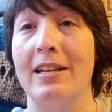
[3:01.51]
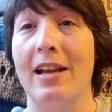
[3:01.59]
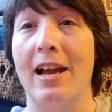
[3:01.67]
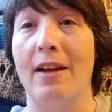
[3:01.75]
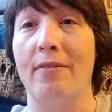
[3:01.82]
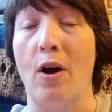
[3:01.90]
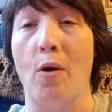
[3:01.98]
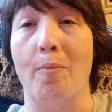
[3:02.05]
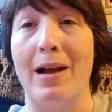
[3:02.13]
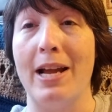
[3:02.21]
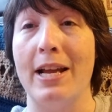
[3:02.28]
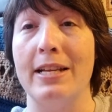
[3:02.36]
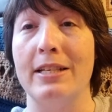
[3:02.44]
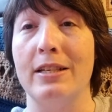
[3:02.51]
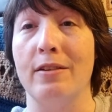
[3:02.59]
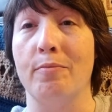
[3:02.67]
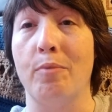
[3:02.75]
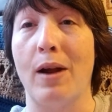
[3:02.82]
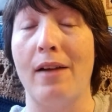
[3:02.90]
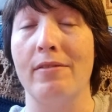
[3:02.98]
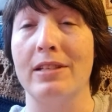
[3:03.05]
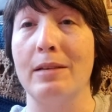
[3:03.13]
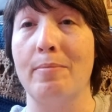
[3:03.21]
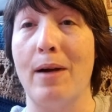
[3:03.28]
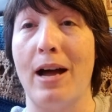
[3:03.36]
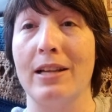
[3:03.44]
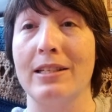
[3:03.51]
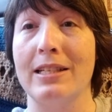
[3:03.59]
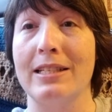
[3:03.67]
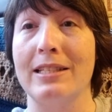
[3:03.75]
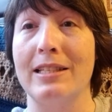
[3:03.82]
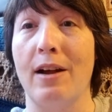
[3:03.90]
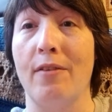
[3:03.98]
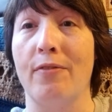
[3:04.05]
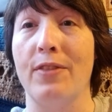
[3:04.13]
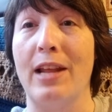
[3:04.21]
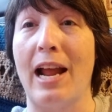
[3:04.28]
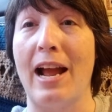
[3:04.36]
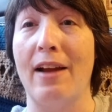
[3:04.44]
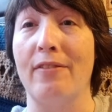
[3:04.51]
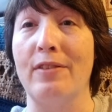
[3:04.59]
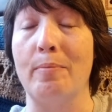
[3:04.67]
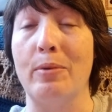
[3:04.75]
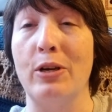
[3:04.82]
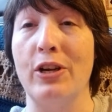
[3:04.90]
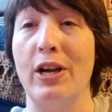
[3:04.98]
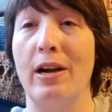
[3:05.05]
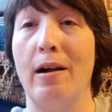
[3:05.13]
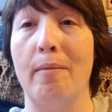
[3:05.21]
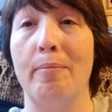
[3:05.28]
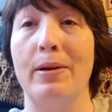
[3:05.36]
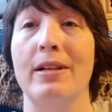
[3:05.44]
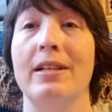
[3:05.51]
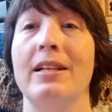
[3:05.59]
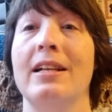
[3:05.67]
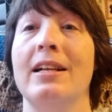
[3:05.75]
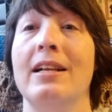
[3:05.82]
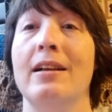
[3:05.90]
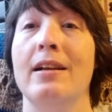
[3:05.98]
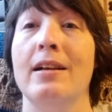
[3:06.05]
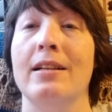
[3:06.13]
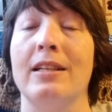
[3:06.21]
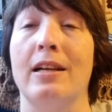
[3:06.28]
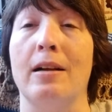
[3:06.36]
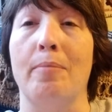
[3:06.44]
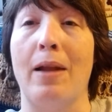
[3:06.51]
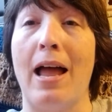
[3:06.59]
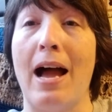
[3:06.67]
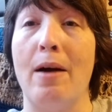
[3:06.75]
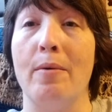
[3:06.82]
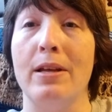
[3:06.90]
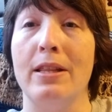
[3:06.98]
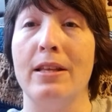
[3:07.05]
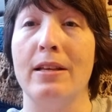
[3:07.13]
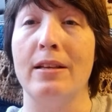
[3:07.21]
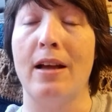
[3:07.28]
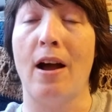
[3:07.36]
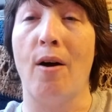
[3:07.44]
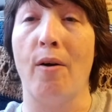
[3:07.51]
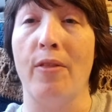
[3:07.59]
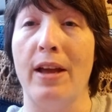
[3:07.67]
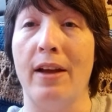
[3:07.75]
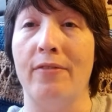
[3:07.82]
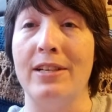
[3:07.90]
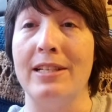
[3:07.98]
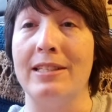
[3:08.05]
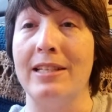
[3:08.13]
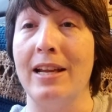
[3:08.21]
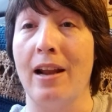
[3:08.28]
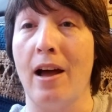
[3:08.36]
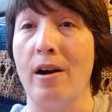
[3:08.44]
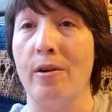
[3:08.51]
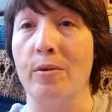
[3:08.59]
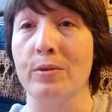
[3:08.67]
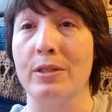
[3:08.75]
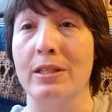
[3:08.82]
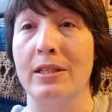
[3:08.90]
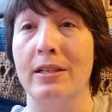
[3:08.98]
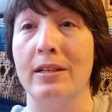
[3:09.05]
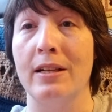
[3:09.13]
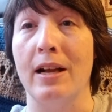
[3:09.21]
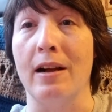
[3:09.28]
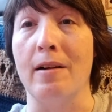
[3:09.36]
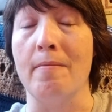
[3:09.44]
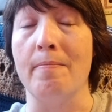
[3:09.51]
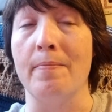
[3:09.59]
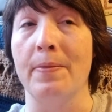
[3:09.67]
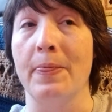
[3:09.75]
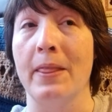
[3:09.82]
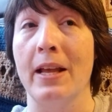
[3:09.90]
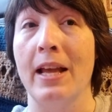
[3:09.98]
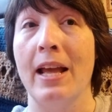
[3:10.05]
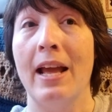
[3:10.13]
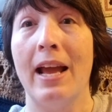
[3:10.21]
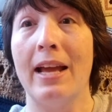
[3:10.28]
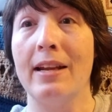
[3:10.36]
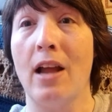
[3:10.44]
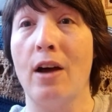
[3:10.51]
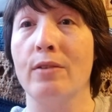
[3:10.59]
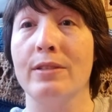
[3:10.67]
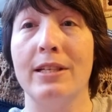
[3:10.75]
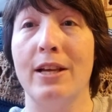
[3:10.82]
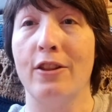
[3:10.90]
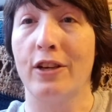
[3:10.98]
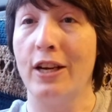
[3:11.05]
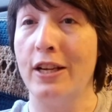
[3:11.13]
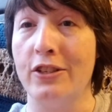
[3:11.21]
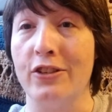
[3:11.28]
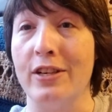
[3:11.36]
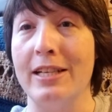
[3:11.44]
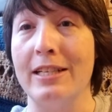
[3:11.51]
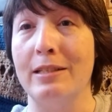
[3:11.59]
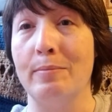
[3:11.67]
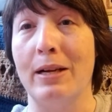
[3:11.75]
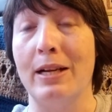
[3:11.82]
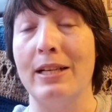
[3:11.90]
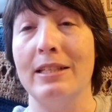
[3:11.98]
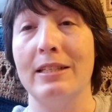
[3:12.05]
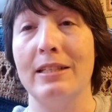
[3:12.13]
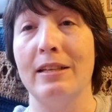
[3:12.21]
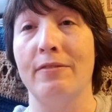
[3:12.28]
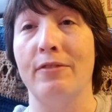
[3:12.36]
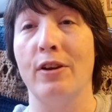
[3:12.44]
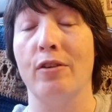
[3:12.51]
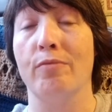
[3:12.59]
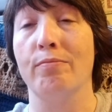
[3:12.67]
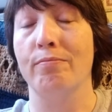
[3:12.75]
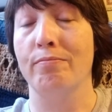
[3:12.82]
I have a whole page of privacy policy stuff that I have to put up to comply with all the FTC laws um, and laws in other countries because if your